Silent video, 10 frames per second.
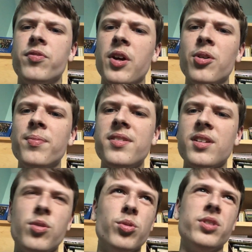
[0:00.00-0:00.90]
films
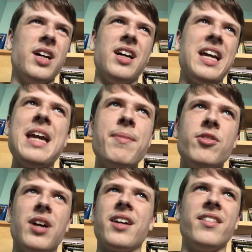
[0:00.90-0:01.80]
called Here Be
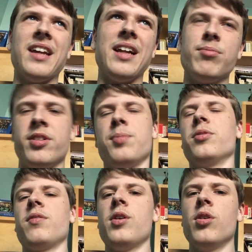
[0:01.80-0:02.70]
Dragons and
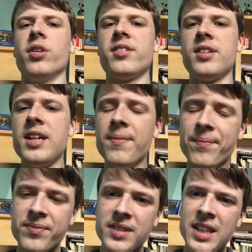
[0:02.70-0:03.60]
Principles of Curiosity.
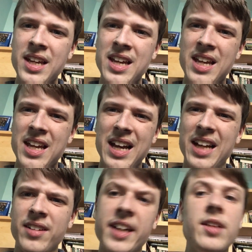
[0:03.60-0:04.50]

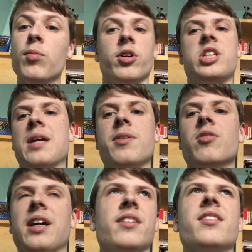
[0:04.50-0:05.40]
And I didn't watch Here Be
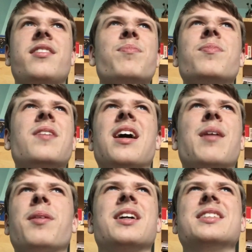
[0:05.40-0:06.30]
Dragons
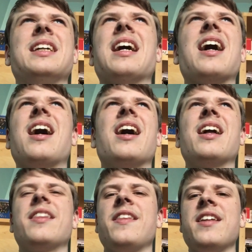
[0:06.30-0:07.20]
because
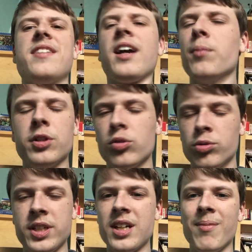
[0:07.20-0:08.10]
the second one had
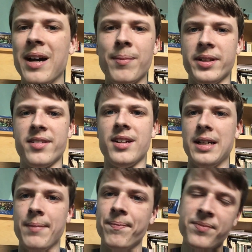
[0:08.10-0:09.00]
already come out by the
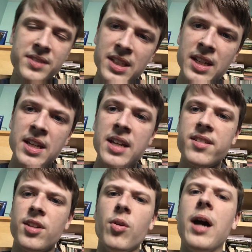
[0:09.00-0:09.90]
time.
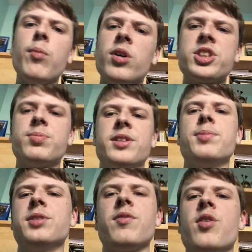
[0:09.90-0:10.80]
So I watched
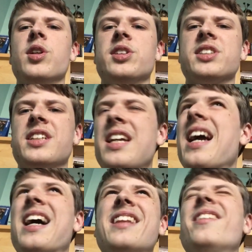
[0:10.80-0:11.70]
Principles of Curiosity,
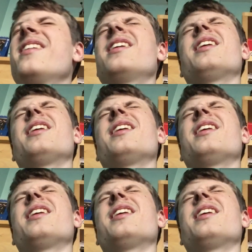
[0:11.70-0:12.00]
and